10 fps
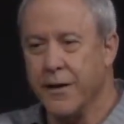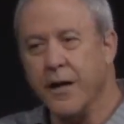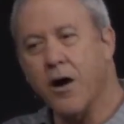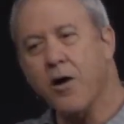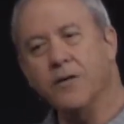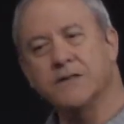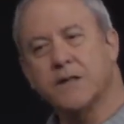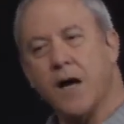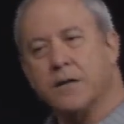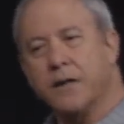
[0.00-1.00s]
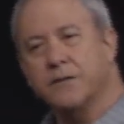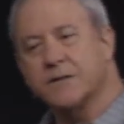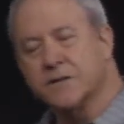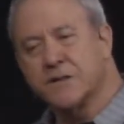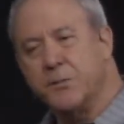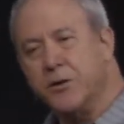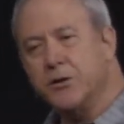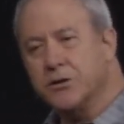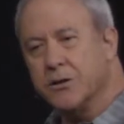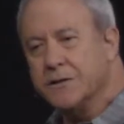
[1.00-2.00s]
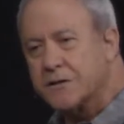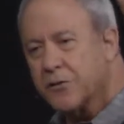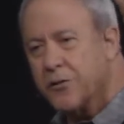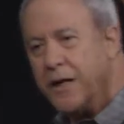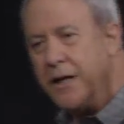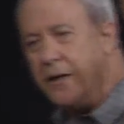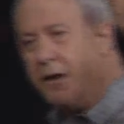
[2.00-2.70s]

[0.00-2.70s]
And they always thought they were so spiritual and so great.